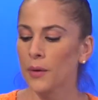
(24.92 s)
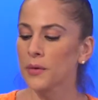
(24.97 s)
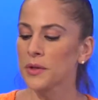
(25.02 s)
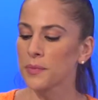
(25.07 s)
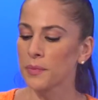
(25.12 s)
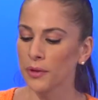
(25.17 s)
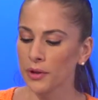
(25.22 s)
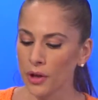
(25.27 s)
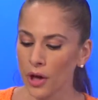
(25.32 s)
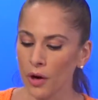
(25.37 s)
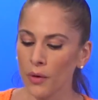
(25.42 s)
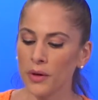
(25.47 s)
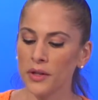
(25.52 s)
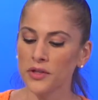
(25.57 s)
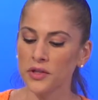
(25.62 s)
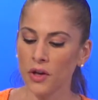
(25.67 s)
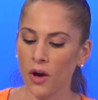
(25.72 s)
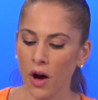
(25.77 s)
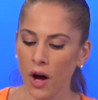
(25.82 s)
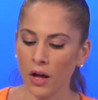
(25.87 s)
It was below
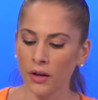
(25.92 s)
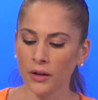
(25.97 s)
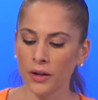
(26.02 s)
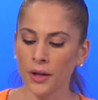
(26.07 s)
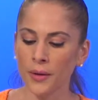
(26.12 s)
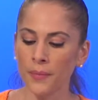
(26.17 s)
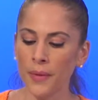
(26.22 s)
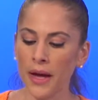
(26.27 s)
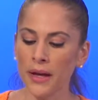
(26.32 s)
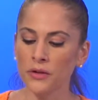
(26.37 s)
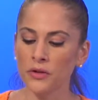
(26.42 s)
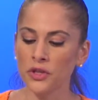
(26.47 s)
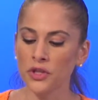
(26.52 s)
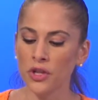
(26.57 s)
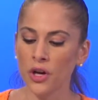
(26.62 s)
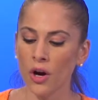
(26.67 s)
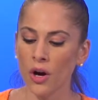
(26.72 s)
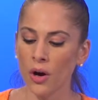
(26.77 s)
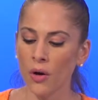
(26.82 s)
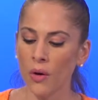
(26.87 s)
his collar, and
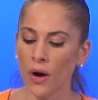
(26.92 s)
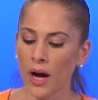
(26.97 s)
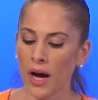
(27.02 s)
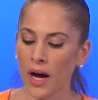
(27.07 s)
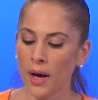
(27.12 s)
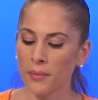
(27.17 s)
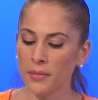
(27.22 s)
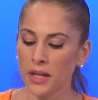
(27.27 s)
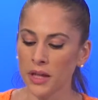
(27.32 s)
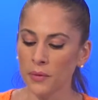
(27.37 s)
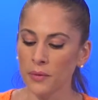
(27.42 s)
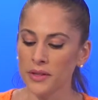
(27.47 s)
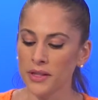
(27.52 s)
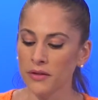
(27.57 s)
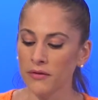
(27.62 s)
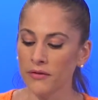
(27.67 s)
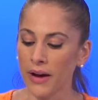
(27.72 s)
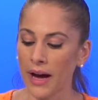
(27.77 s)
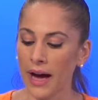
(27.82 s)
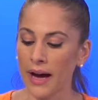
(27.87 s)
so he was
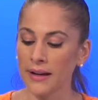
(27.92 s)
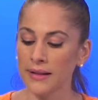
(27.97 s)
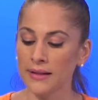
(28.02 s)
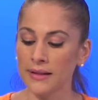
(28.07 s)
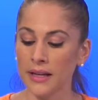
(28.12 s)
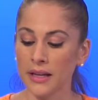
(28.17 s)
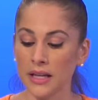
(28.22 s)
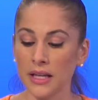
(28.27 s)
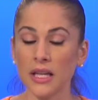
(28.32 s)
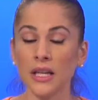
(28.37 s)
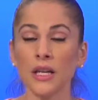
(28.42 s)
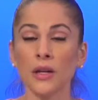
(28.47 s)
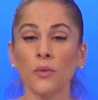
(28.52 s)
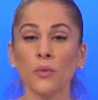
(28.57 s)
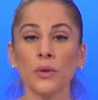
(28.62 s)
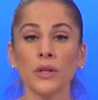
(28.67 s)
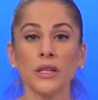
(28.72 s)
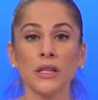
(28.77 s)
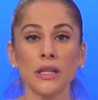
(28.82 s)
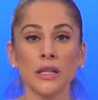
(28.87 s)
advised that he
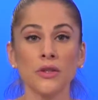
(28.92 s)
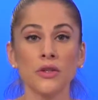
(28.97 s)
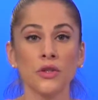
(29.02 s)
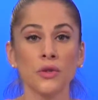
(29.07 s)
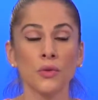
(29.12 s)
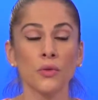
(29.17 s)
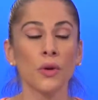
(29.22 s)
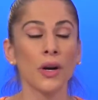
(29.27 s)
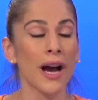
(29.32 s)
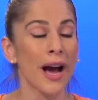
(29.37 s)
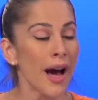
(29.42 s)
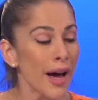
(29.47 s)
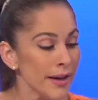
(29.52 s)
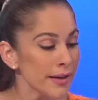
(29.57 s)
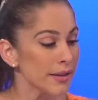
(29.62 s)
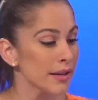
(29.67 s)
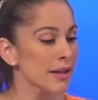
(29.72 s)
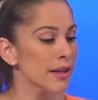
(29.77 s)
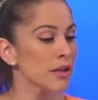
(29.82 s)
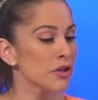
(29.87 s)
would need to cut
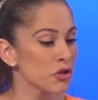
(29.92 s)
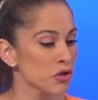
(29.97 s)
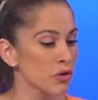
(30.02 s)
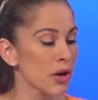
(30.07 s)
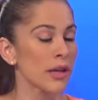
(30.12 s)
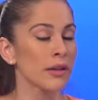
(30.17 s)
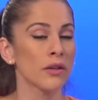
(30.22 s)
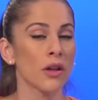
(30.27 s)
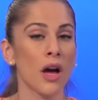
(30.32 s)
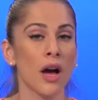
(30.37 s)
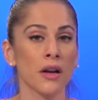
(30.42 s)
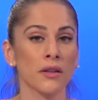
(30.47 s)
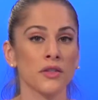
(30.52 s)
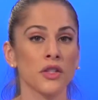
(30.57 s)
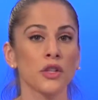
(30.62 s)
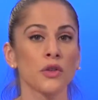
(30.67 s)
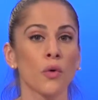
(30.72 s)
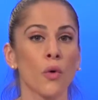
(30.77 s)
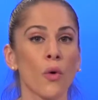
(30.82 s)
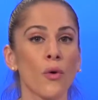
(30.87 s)
his dreadlocks
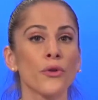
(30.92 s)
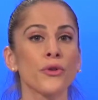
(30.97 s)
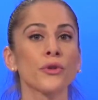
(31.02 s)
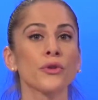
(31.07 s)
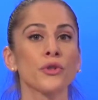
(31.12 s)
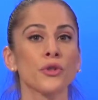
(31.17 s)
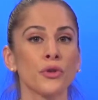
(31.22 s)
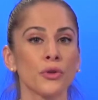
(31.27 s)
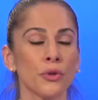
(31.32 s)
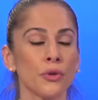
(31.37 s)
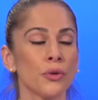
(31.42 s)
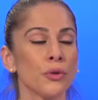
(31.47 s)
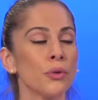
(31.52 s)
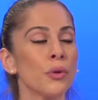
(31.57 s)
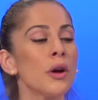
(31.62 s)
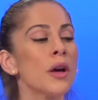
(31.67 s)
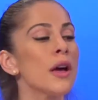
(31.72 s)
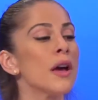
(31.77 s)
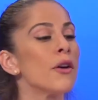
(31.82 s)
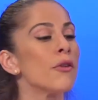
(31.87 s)
in order
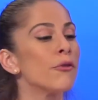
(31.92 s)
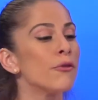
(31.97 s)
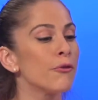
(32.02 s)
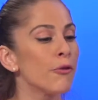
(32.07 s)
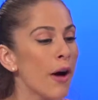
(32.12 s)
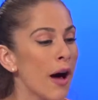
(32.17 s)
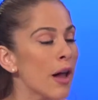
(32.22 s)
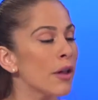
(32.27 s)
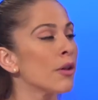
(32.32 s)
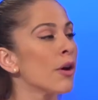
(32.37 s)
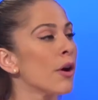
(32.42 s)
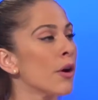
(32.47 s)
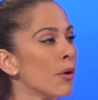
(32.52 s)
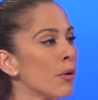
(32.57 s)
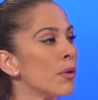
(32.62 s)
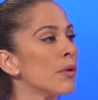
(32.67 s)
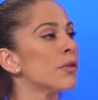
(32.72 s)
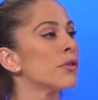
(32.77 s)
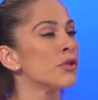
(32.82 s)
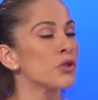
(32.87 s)
to
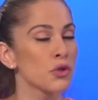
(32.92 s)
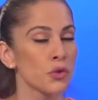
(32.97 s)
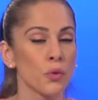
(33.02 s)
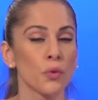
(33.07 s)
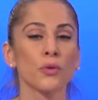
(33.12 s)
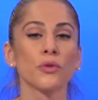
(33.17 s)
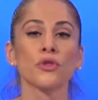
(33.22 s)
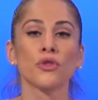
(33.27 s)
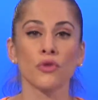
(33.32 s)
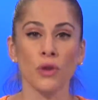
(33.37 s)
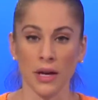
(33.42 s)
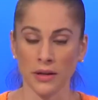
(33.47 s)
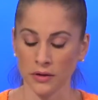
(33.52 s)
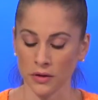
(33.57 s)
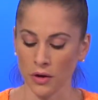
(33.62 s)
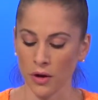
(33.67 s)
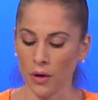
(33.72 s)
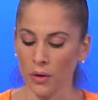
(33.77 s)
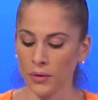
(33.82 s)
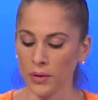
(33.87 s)
follow the school's dress
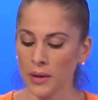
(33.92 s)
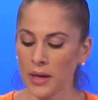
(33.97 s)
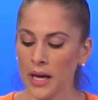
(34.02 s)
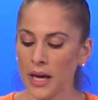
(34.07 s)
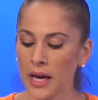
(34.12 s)
code.